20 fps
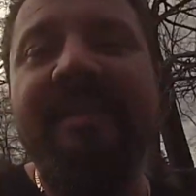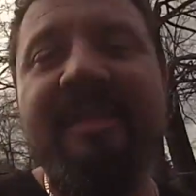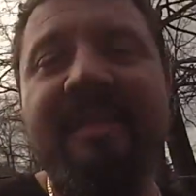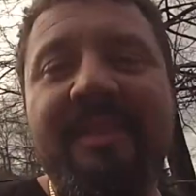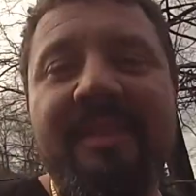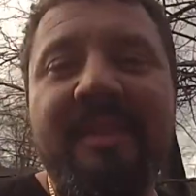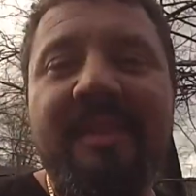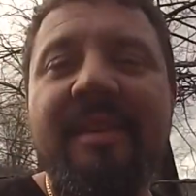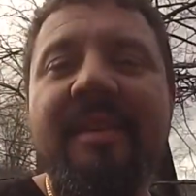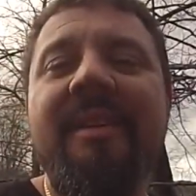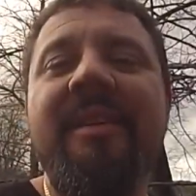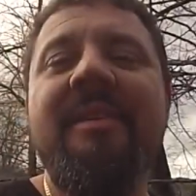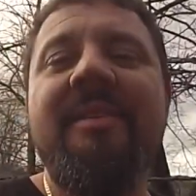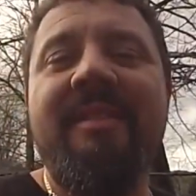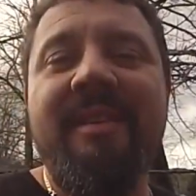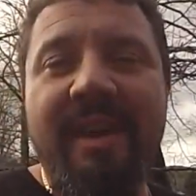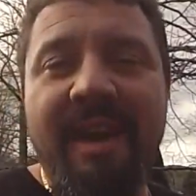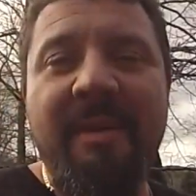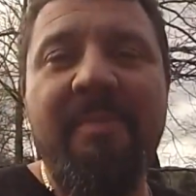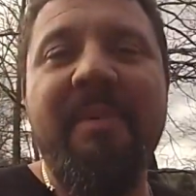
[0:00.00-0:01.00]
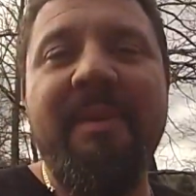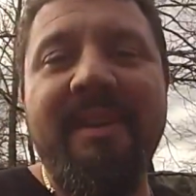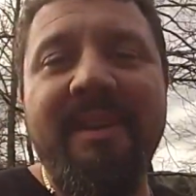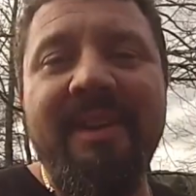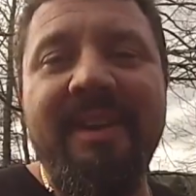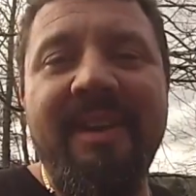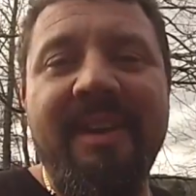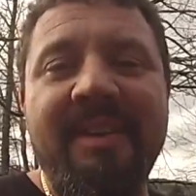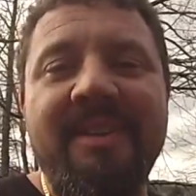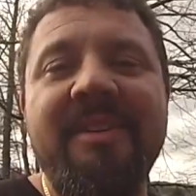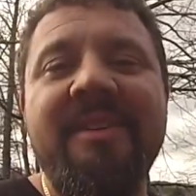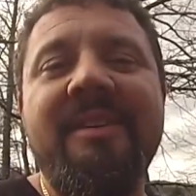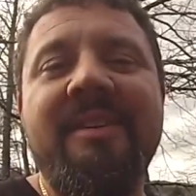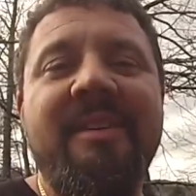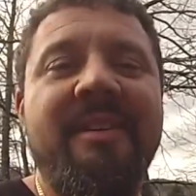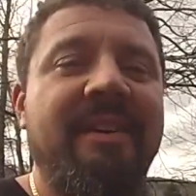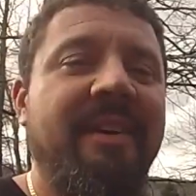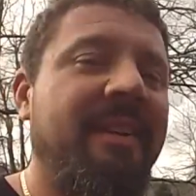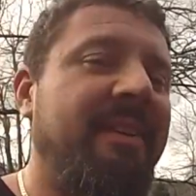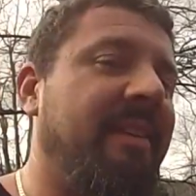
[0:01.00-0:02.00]
He's he's yapping again,
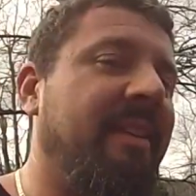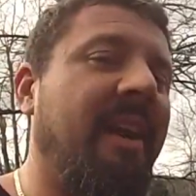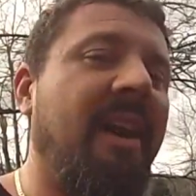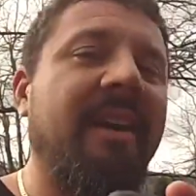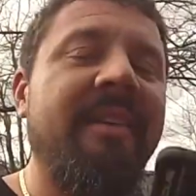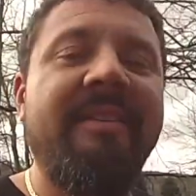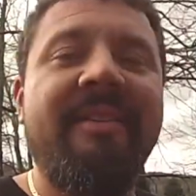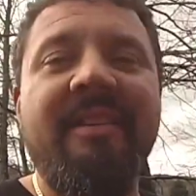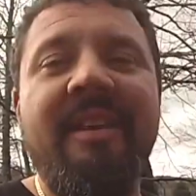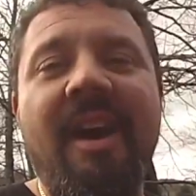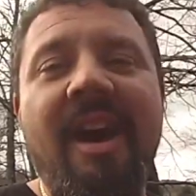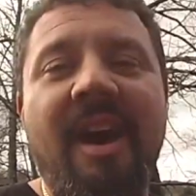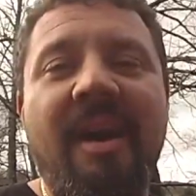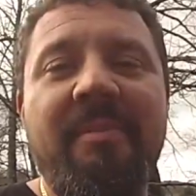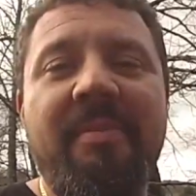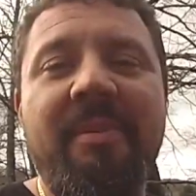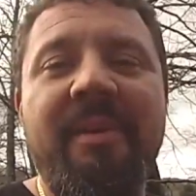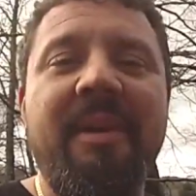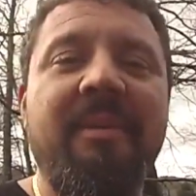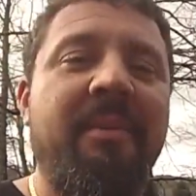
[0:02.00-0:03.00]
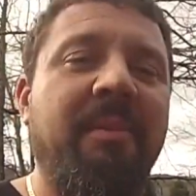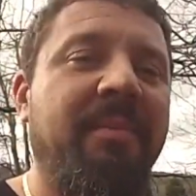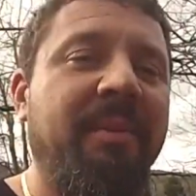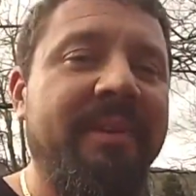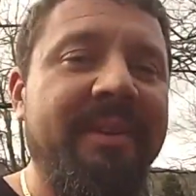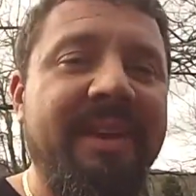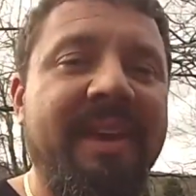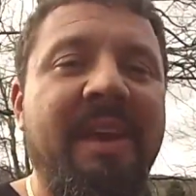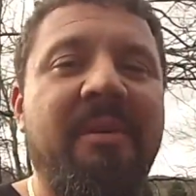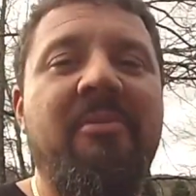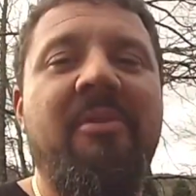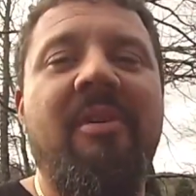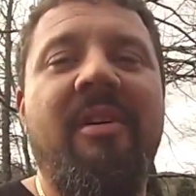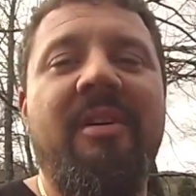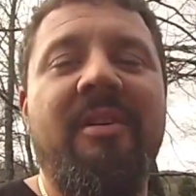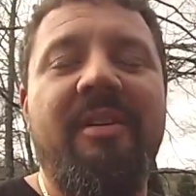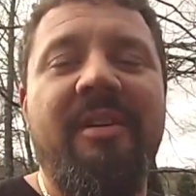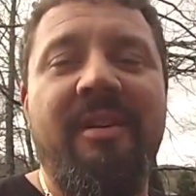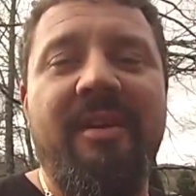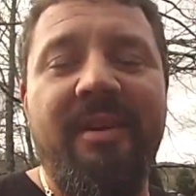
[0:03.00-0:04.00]
nonstop, and I'm gonna put the camera
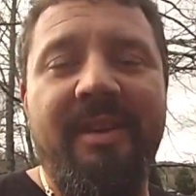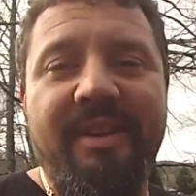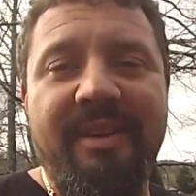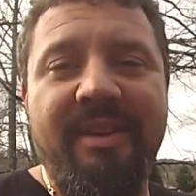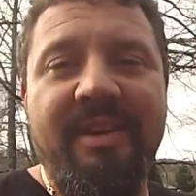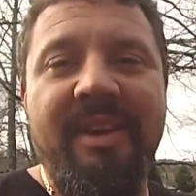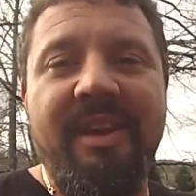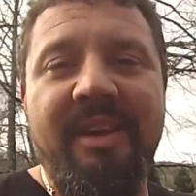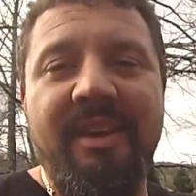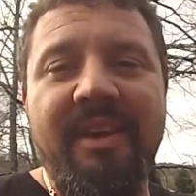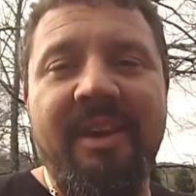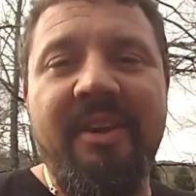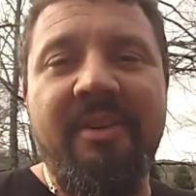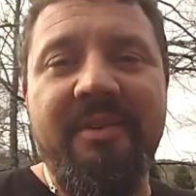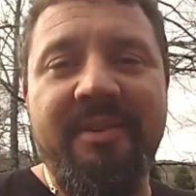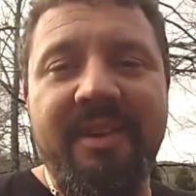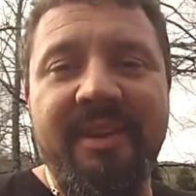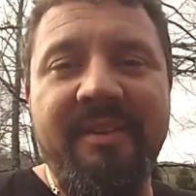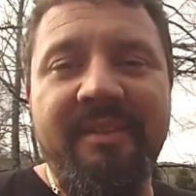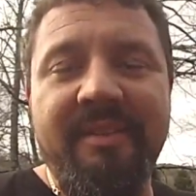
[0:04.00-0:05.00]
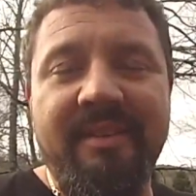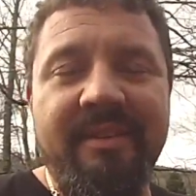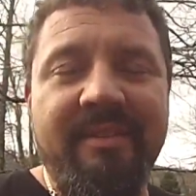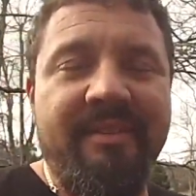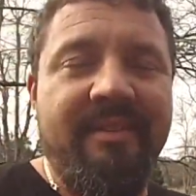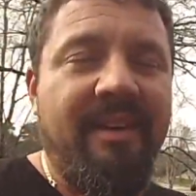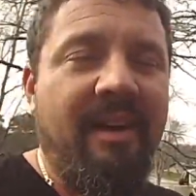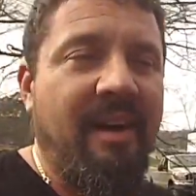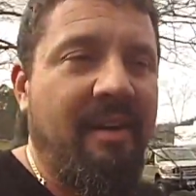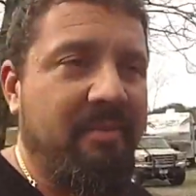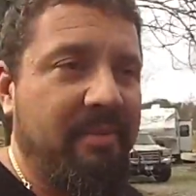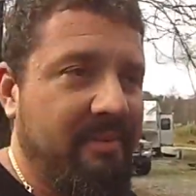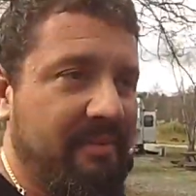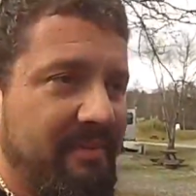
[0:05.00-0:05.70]
on and I get guaranteed he's gonna stop.